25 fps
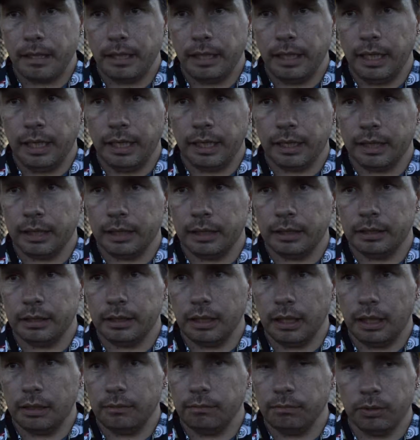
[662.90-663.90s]
and
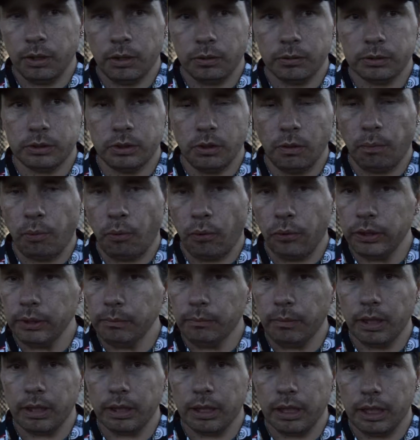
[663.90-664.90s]
there was no point in
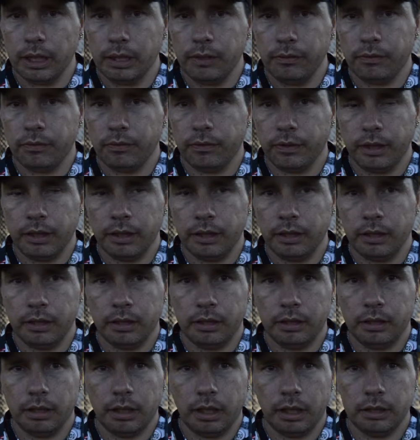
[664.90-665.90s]
my life,
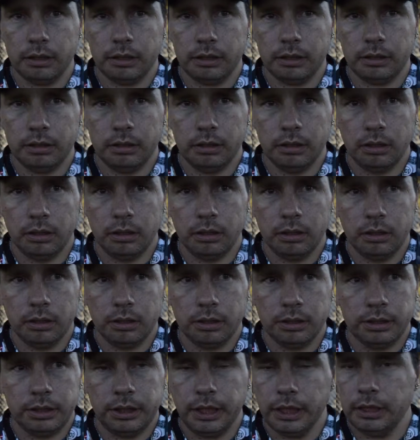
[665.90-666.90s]
and I
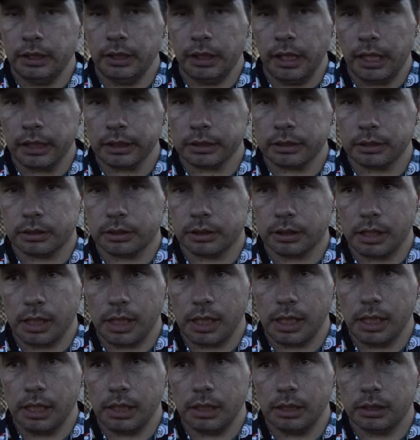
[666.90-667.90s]
didn't
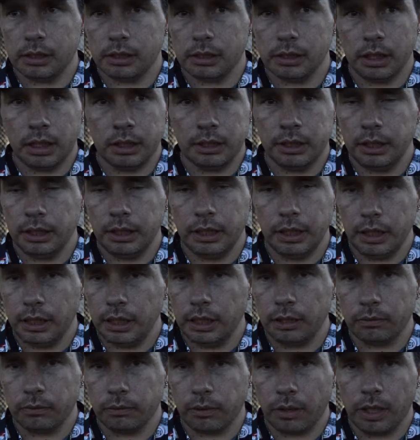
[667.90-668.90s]
exercise, I didn't
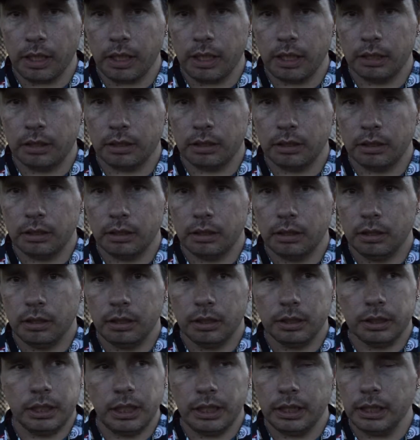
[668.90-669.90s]
eat right,
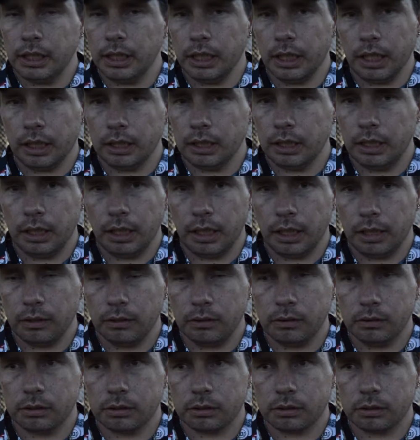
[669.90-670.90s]
didn't get out of the
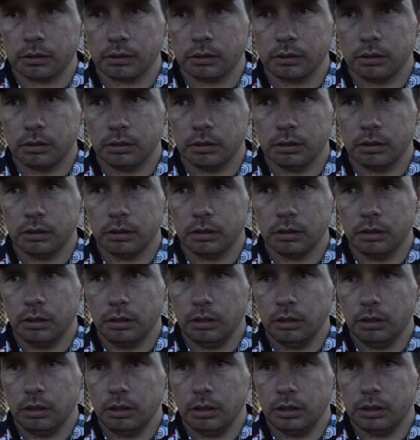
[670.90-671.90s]
house,
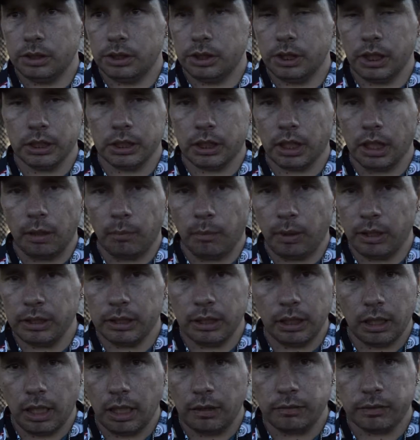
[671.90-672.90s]
just let my
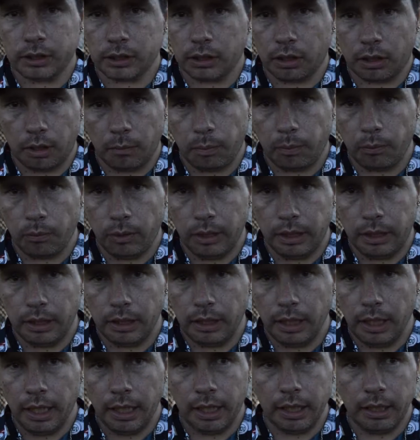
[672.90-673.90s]
life slip away.
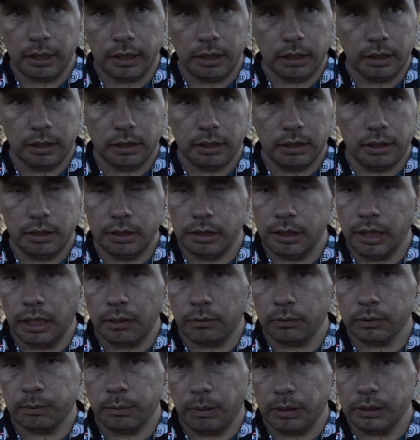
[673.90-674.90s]
And that
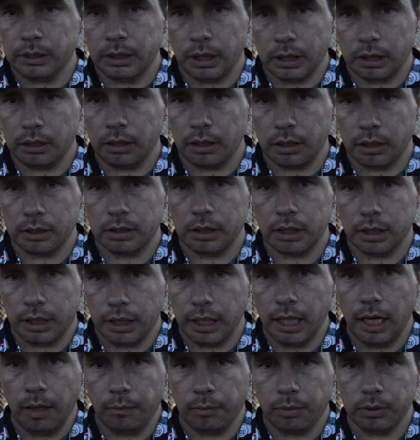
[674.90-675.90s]
was my second heart attack that
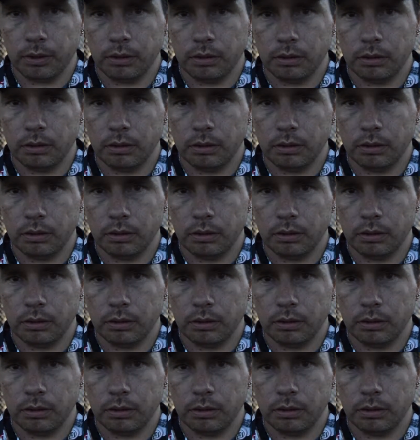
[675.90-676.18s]
happened.